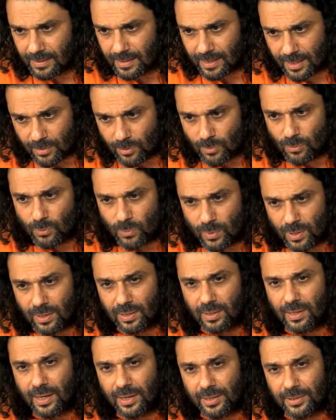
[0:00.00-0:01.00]
They
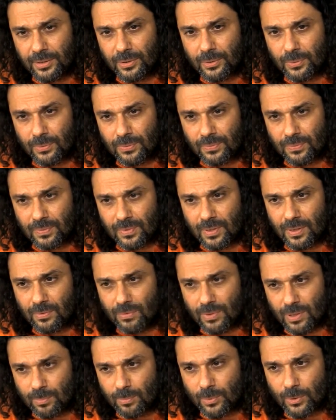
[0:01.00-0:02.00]
will guide you, they
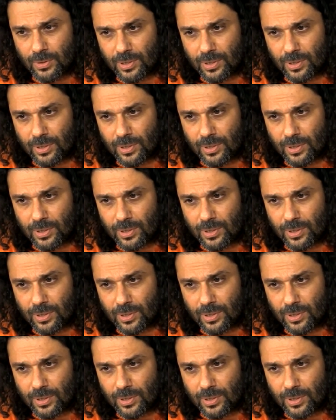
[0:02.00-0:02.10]
will